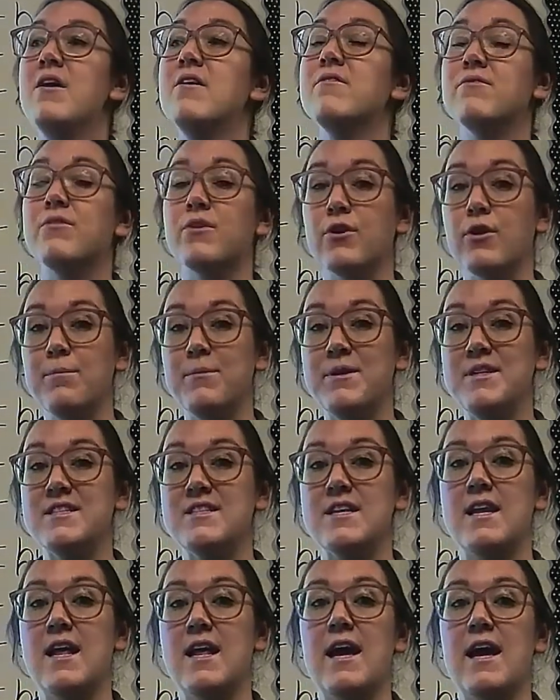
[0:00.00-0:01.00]
Fertile means
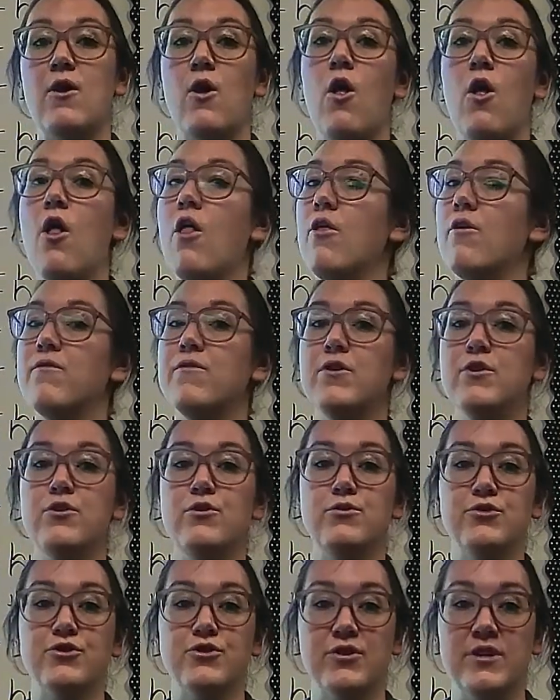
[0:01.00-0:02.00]
that it had all of the
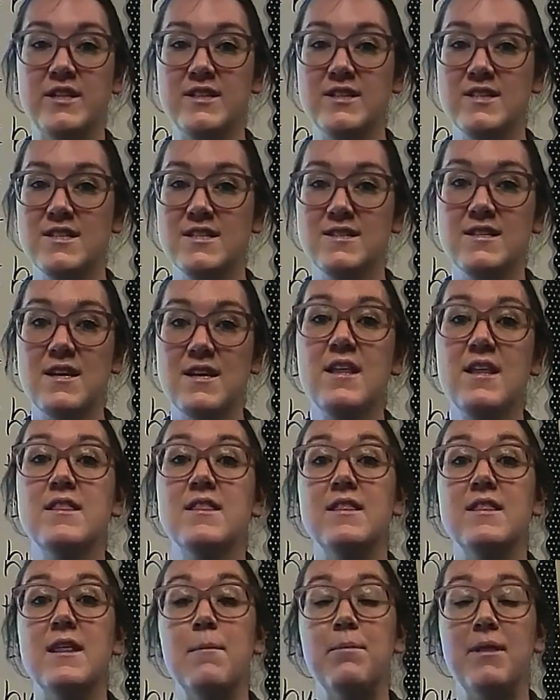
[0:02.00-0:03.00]
nutrients
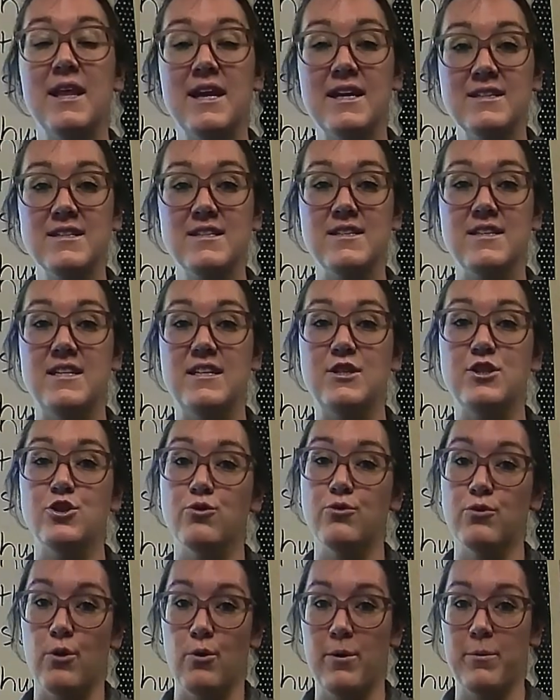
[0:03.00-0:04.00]
that plants need to
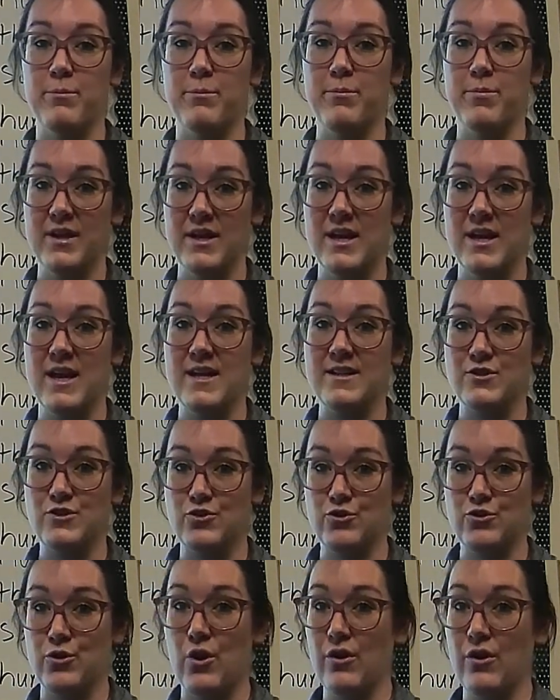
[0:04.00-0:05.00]
grow up big and
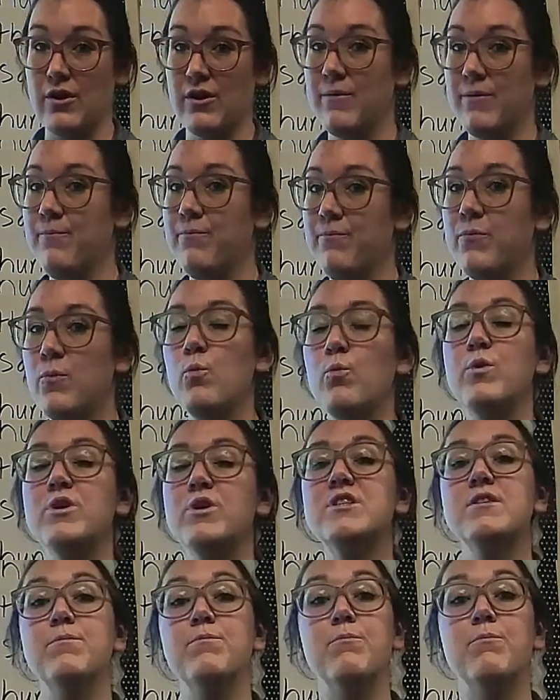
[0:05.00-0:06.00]
strong,
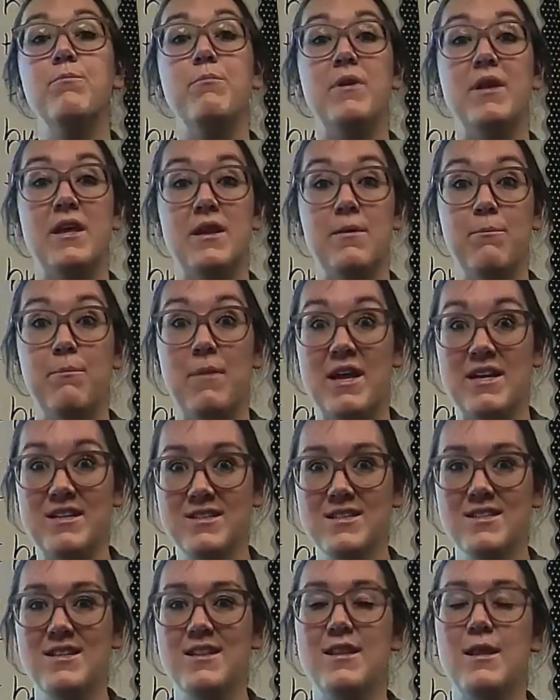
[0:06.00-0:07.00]
which
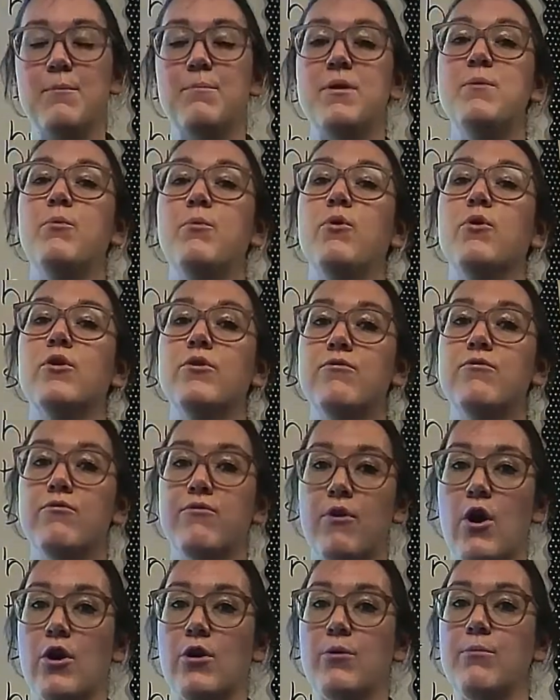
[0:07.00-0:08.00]
meant that people could
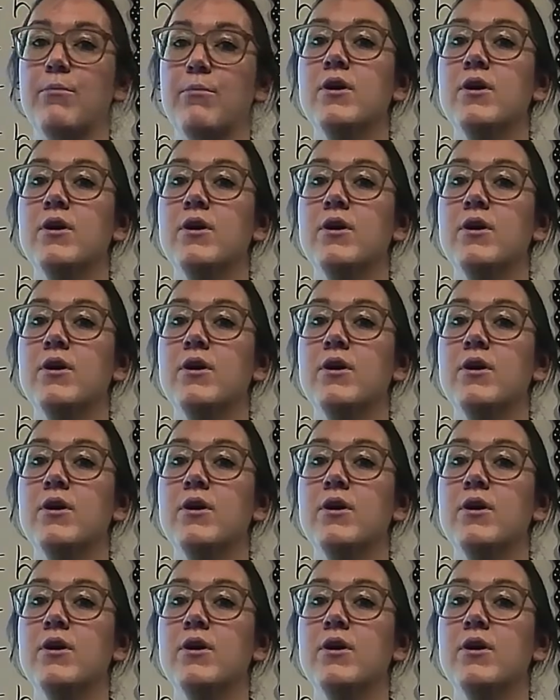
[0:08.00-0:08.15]
farm.